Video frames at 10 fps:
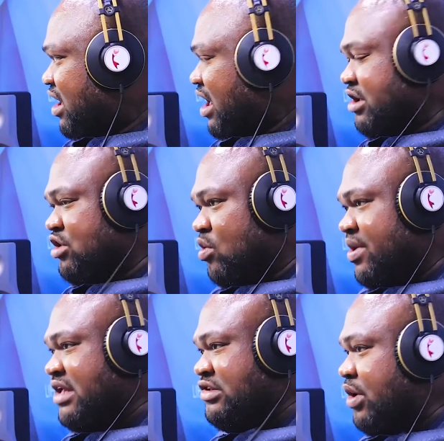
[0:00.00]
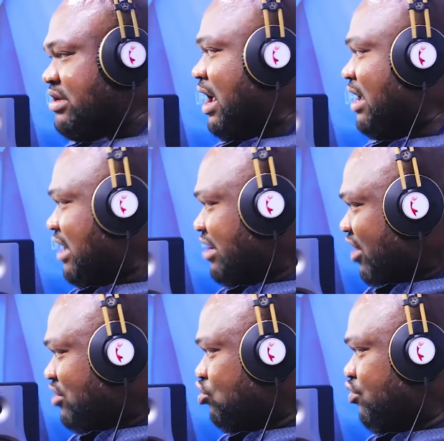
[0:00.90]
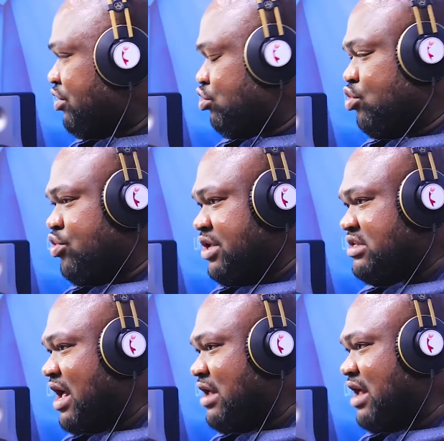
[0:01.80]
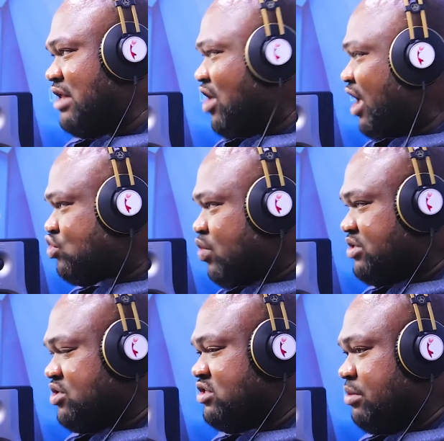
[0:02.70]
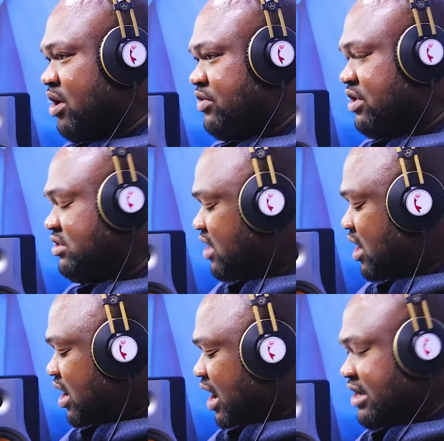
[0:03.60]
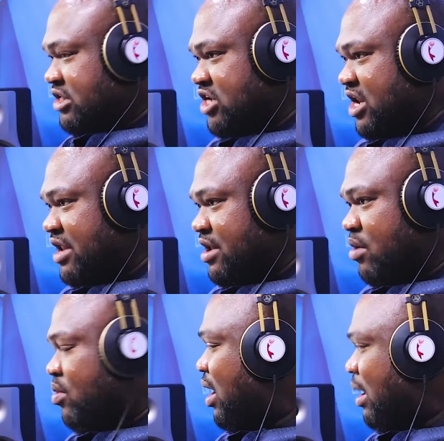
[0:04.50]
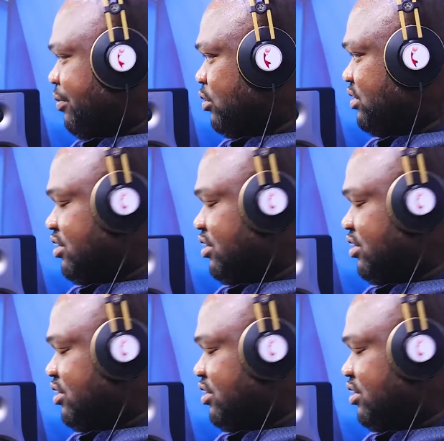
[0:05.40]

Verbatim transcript: Uh, you know, when I saw it, I, I tried to read through it, I, I questions about it, and it's clear now what happened.